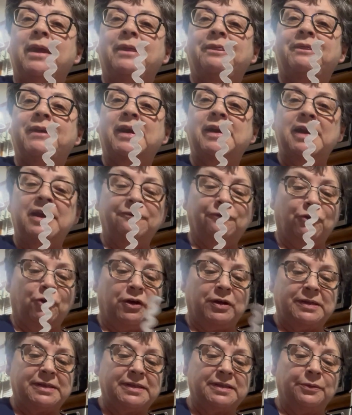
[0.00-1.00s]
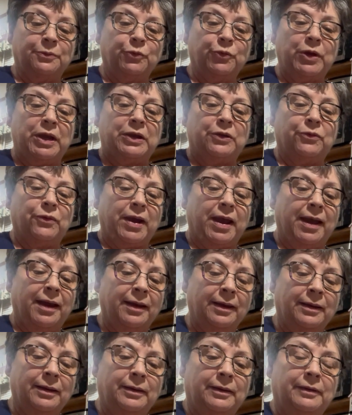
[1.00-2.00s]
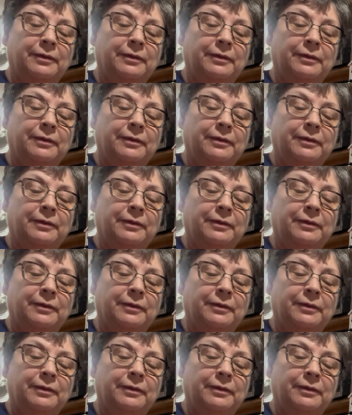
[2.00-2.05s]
Then I've got some rickrack.